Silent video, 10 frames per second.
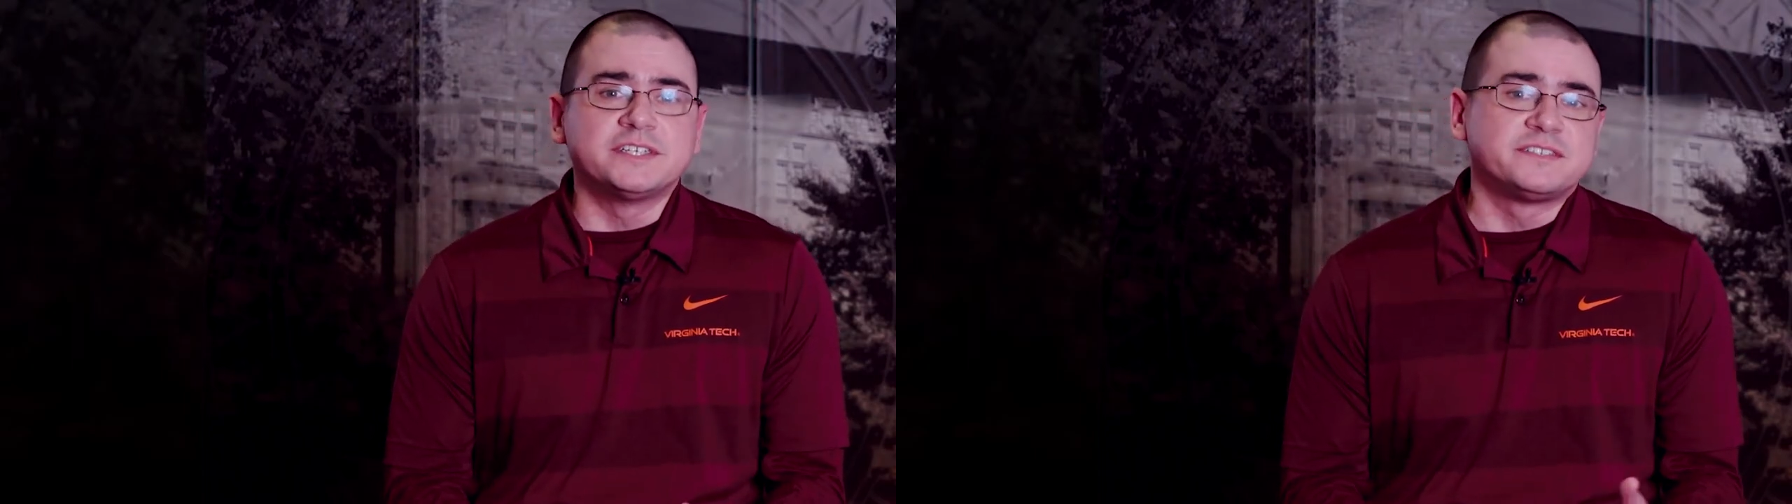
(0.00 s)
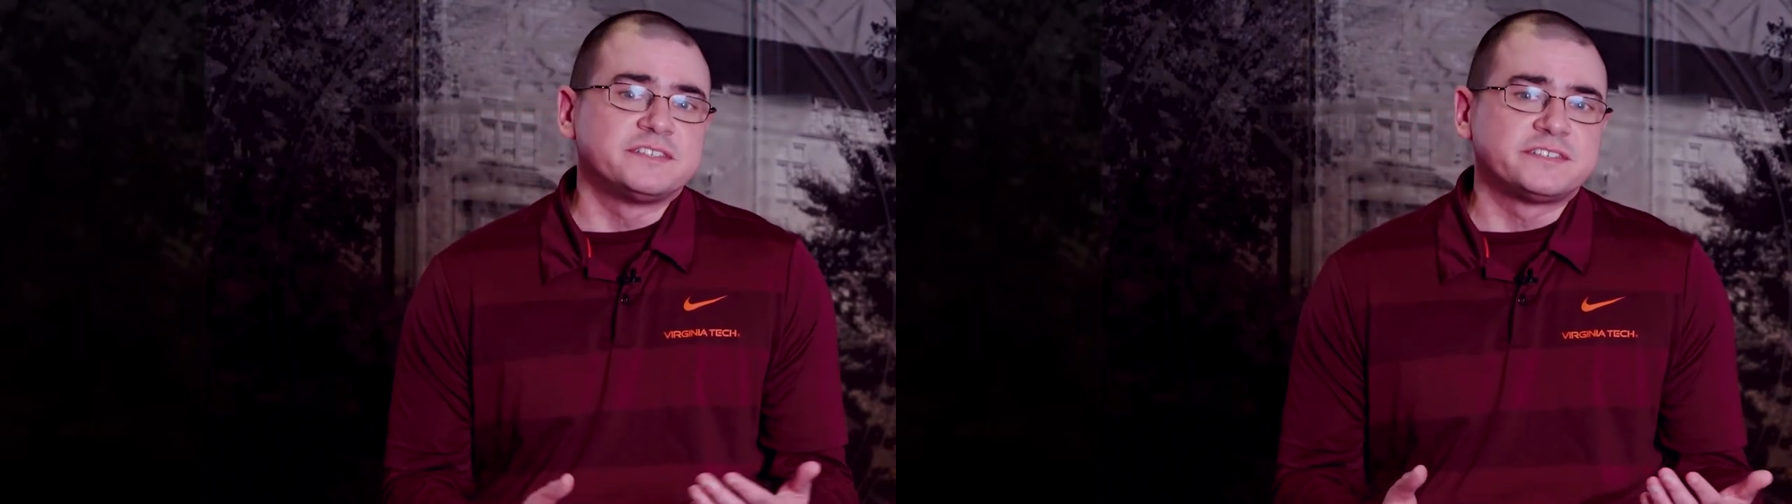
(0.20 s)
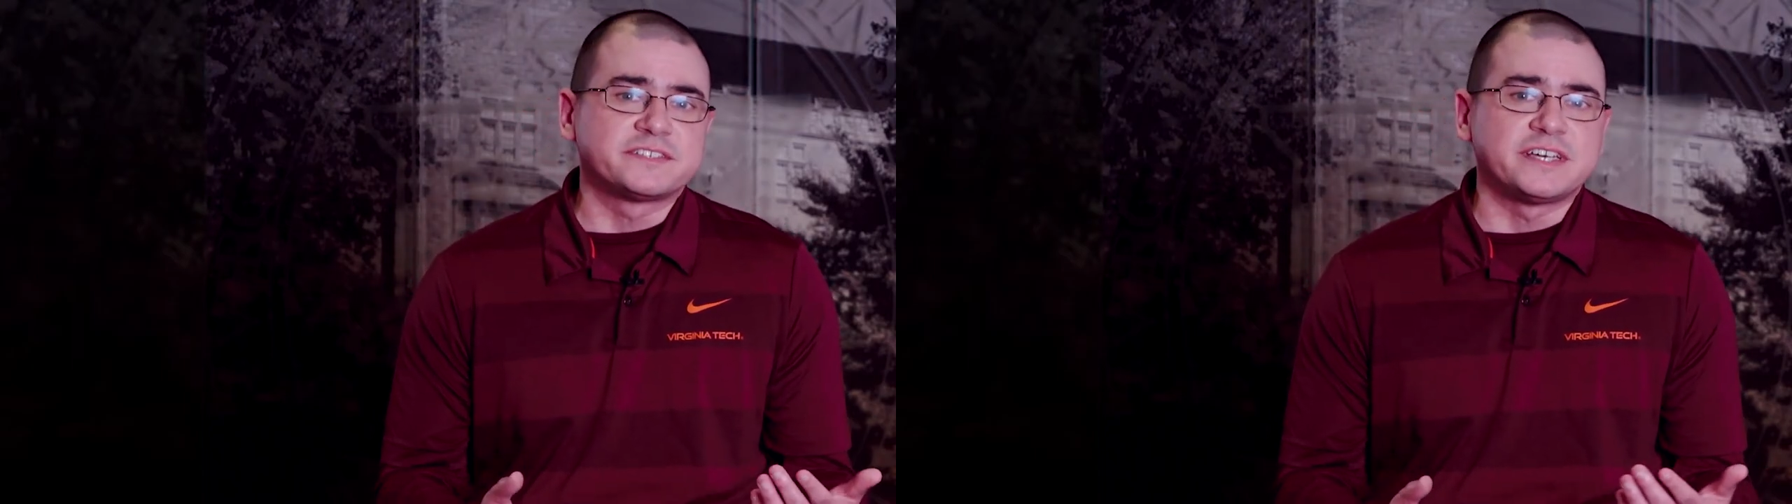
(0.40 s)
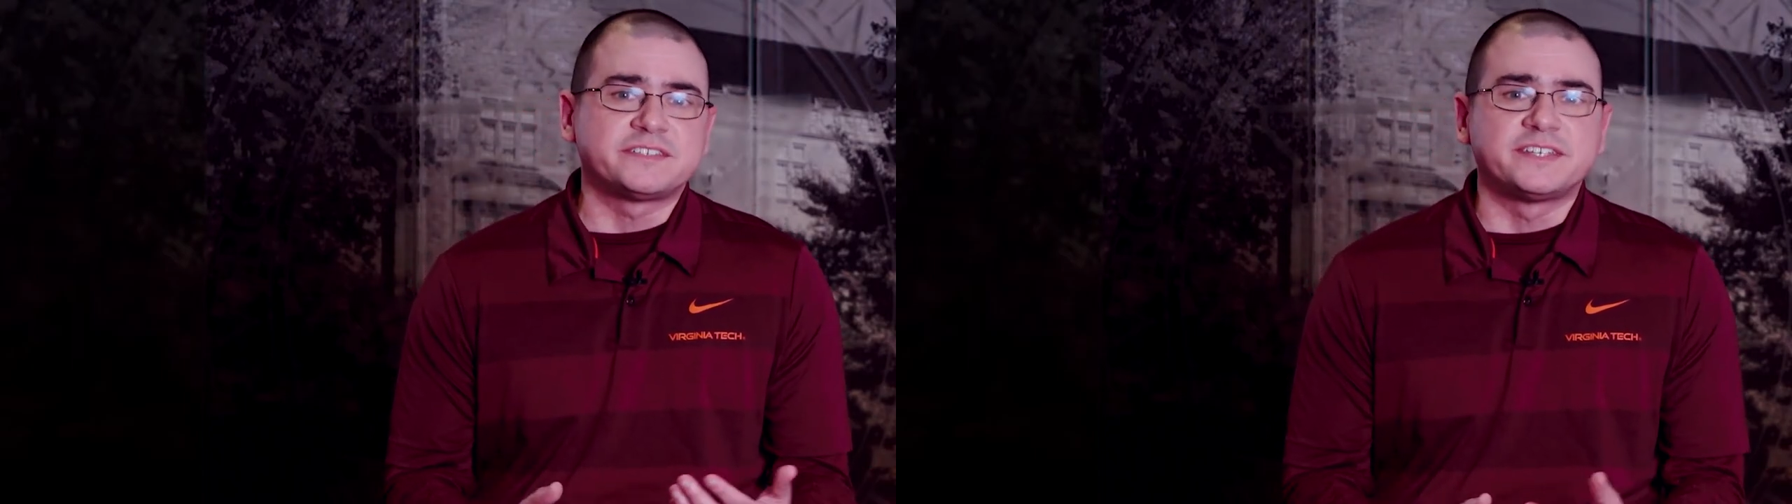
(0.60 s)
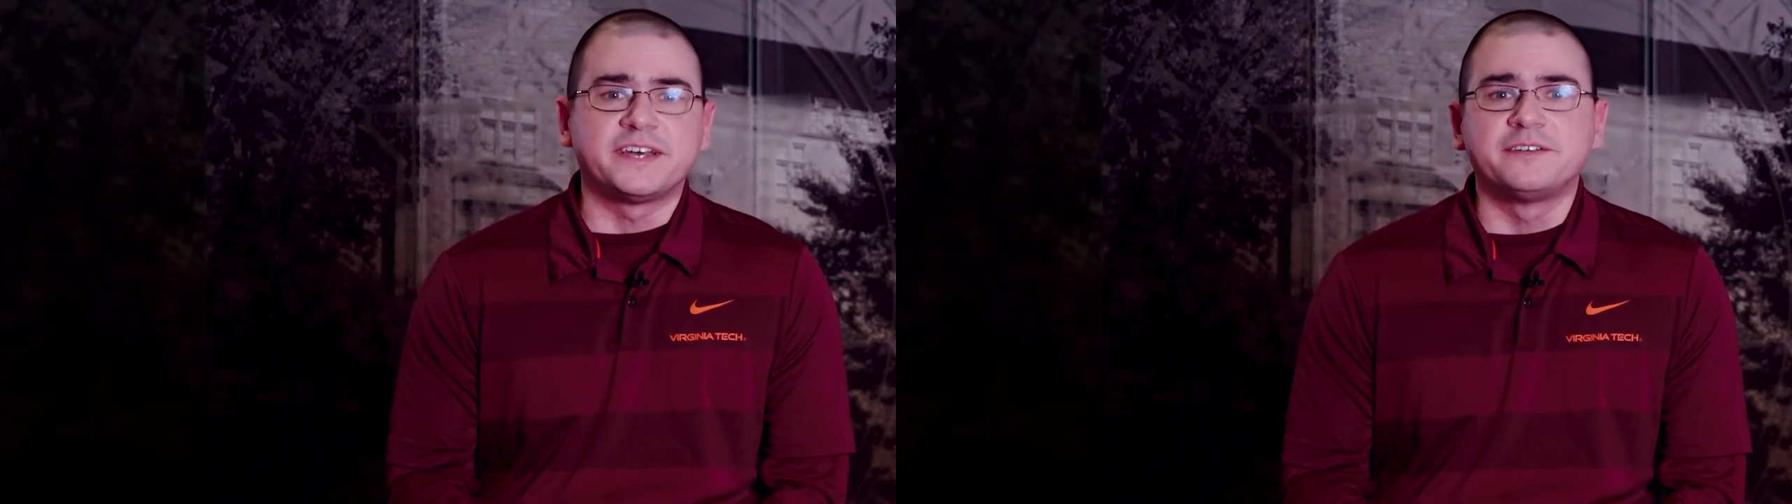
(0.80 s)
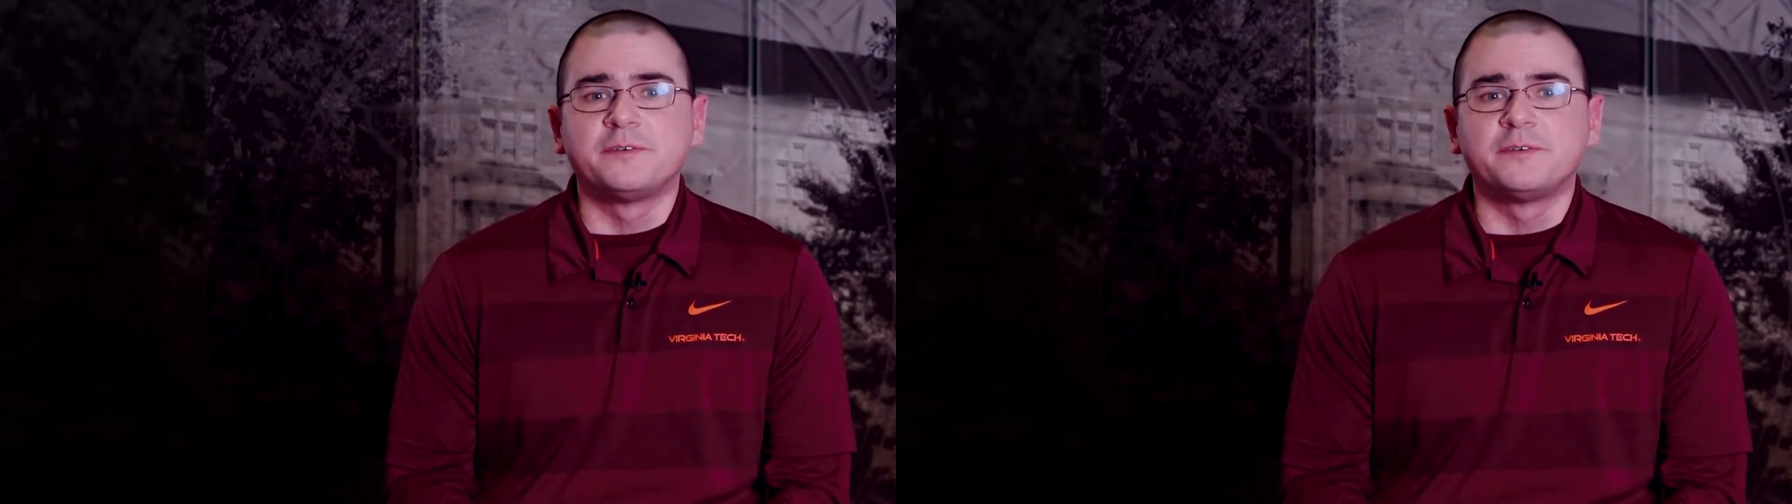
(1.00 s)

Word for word: is the success day.